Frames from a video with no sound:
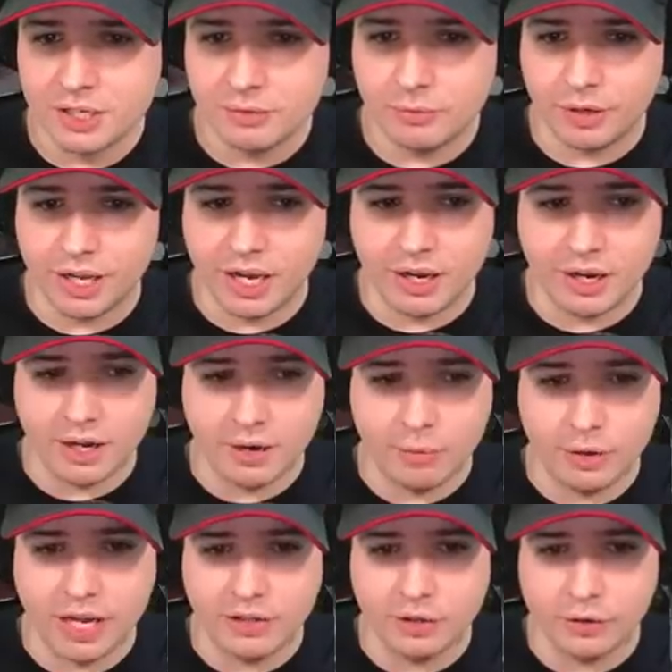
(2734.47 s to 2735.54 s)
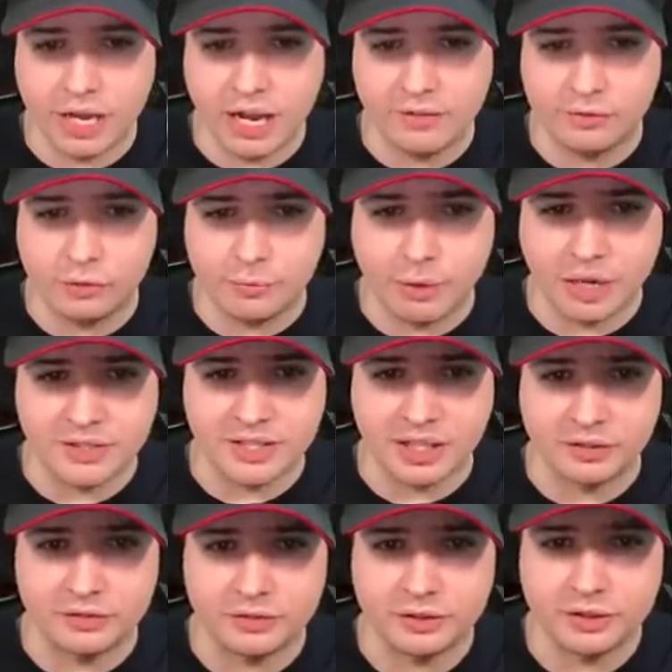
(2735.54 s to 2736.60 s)
when I don't have one
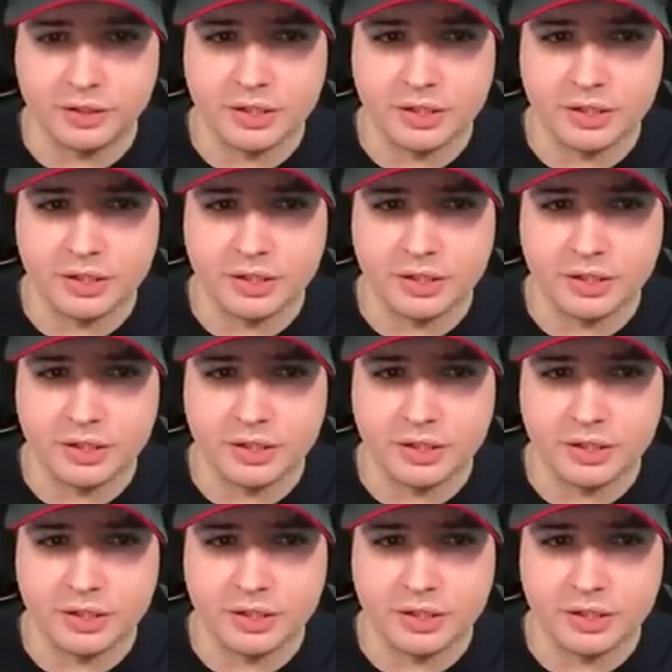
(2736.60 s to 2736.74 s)
myself.